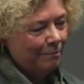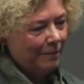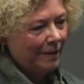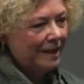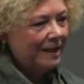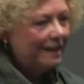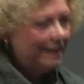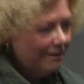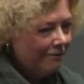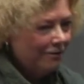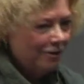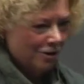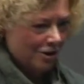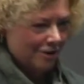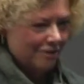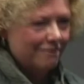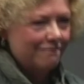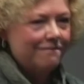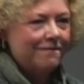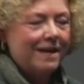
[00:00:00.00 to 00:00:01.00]
But given
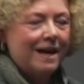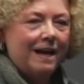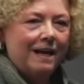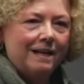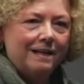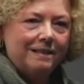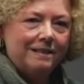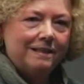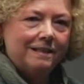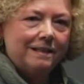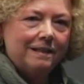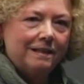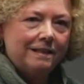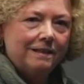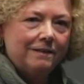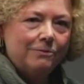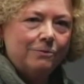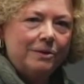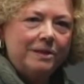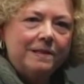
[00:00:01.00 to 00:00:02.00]
all of that,
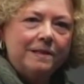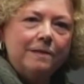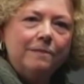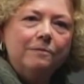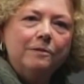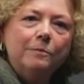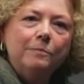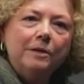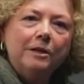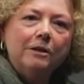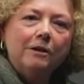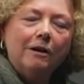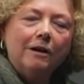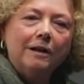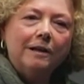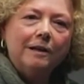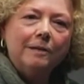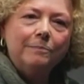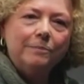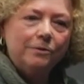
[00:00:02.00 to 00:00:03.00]
we seem to be
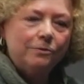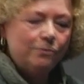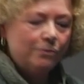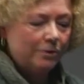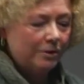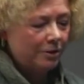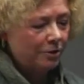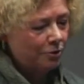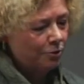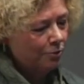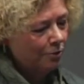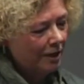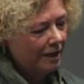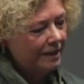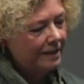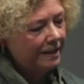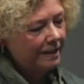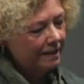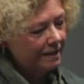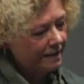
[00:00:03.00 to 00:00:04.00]
caught up in really
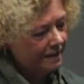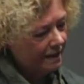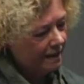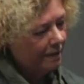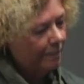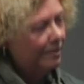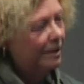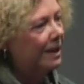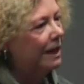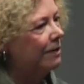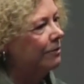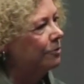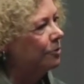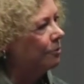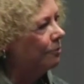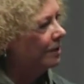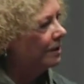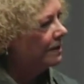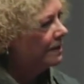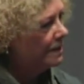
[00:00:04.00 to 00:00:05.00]
trying to examine how
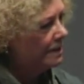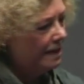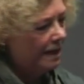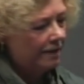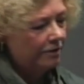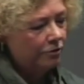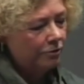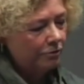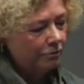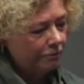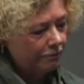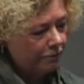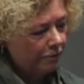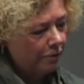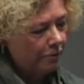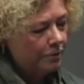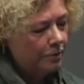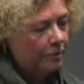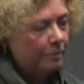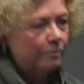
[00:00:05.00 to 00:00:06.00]
transnational
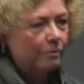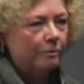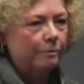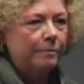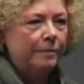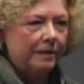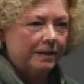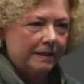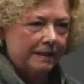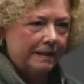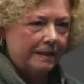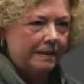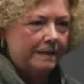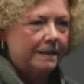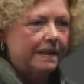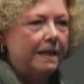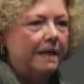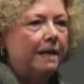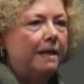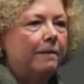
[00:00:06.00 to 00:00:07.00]
flows and
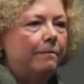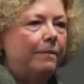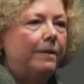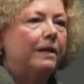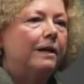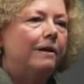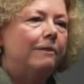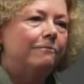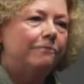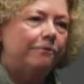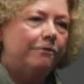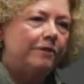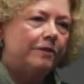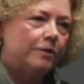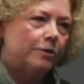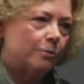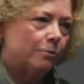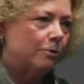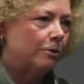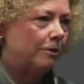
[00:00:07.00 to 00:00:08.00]
mobilities become
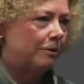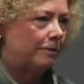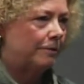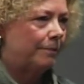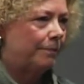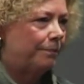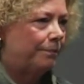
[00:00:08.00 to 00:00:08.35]
visceral.